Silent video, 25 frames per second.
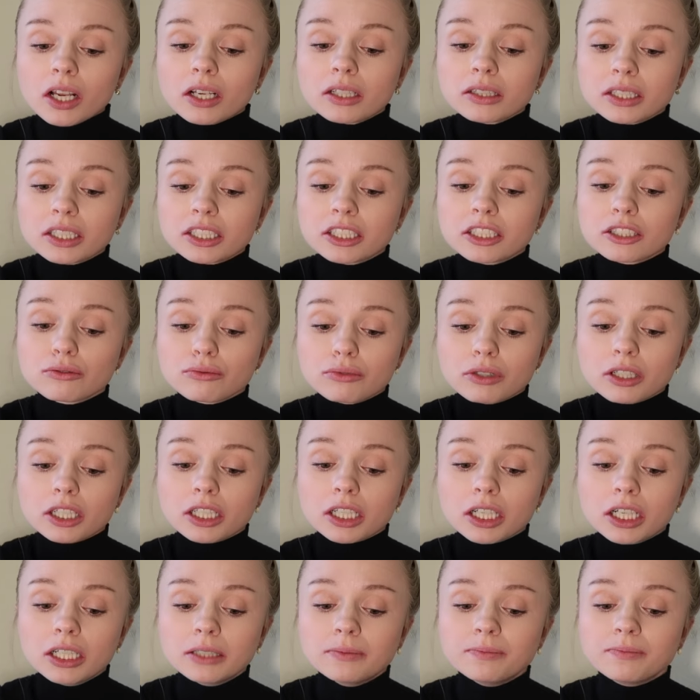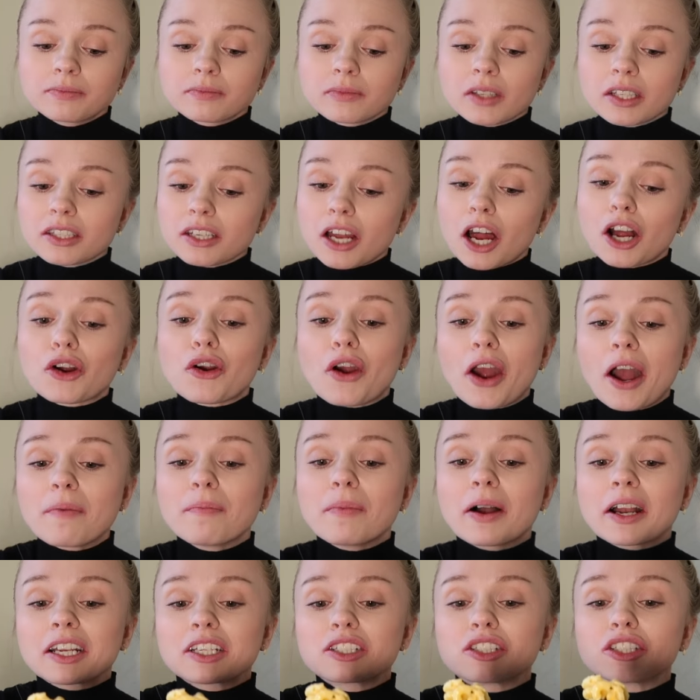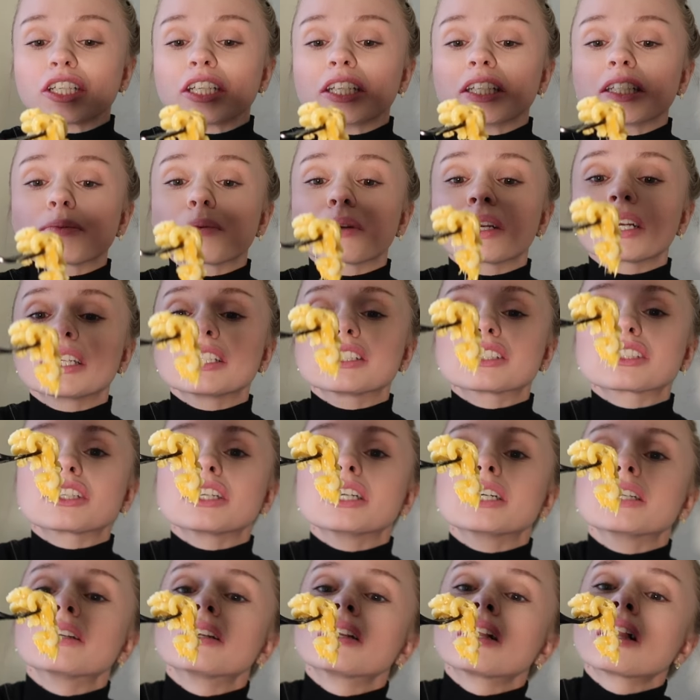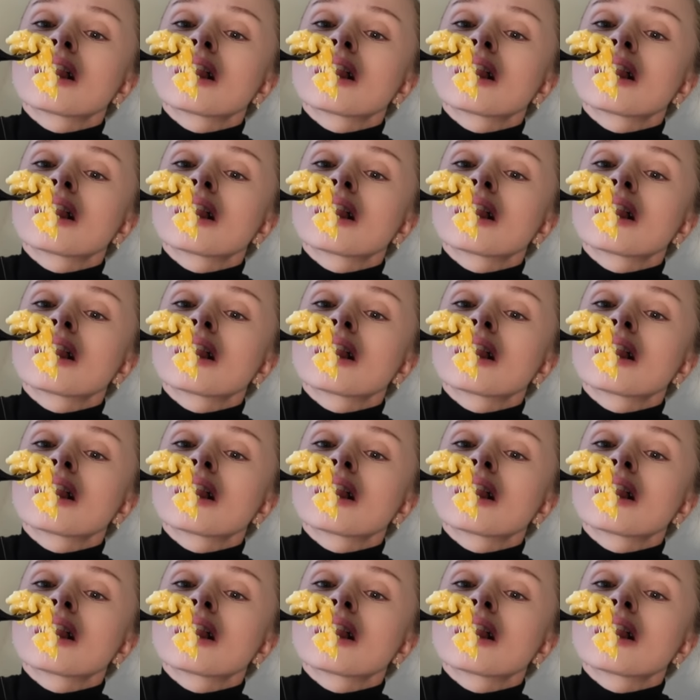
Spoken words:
This is really good. It's not Kraft mac and cheese, but it is good.